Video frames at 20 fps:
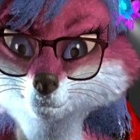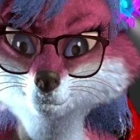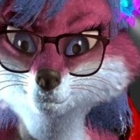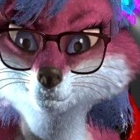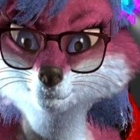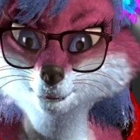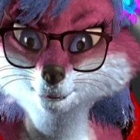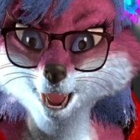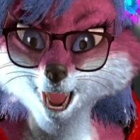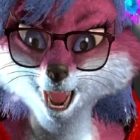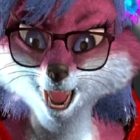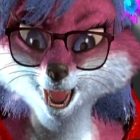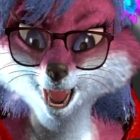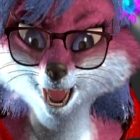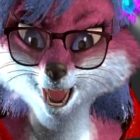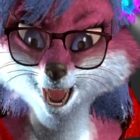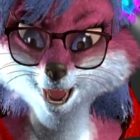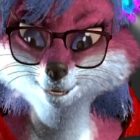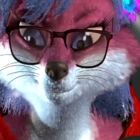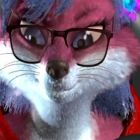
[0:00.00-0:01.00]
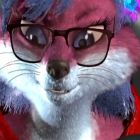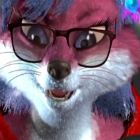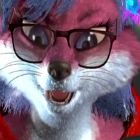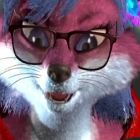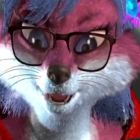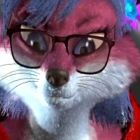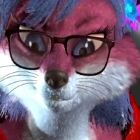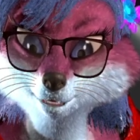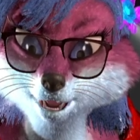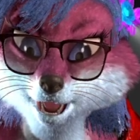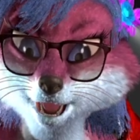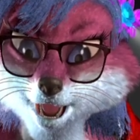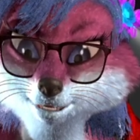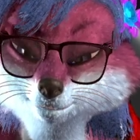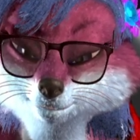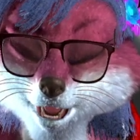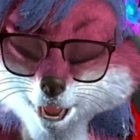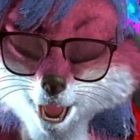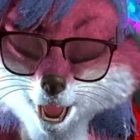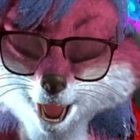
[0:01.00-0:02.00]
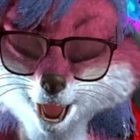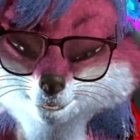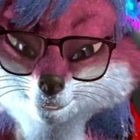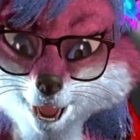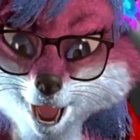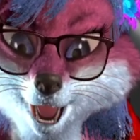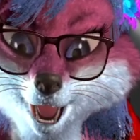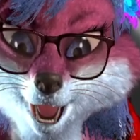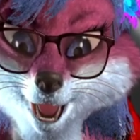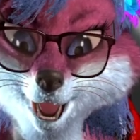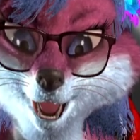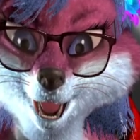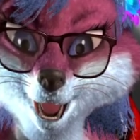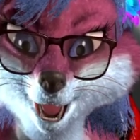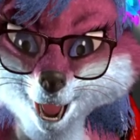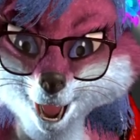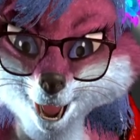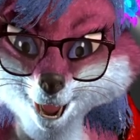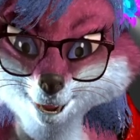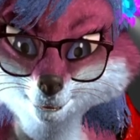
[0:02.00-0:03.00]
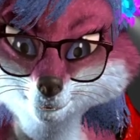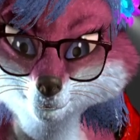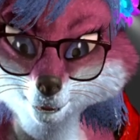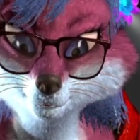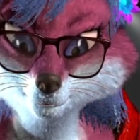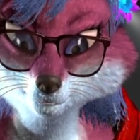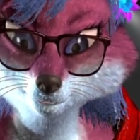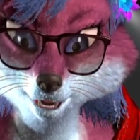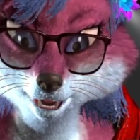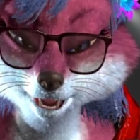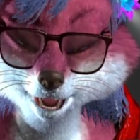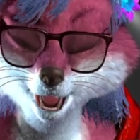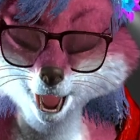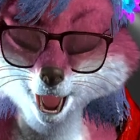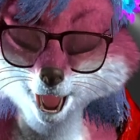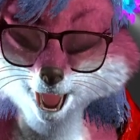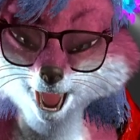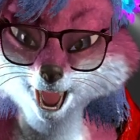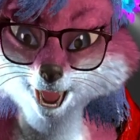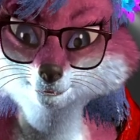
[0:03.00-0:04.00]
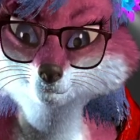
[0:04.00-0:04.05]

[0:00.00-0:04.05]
the same thing with the Spanish rice. Well, actually, they're.